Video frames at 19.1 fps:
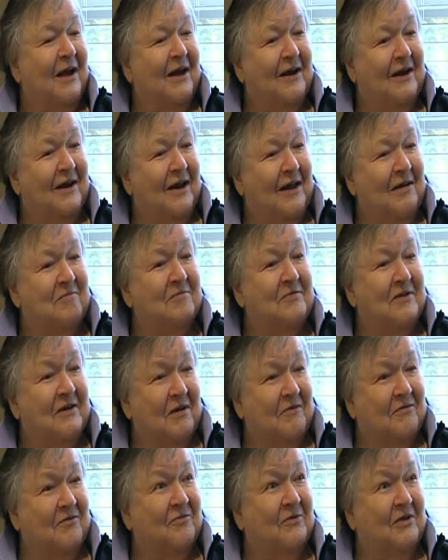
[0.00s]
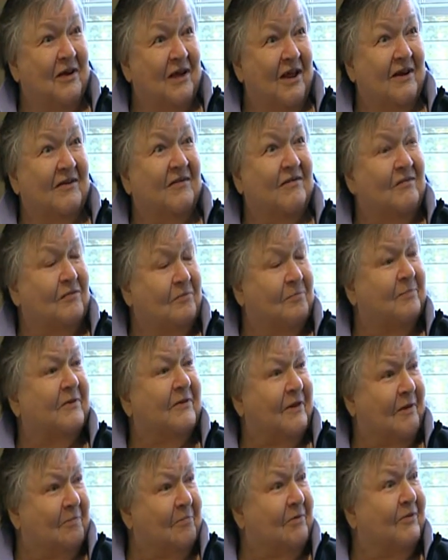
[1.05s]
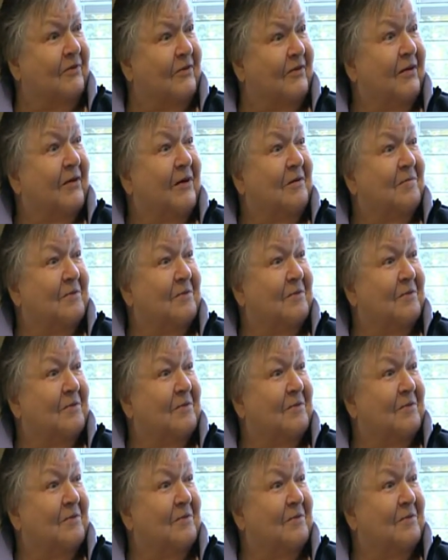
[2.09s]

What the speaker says: And I came down to a lot of soup suppers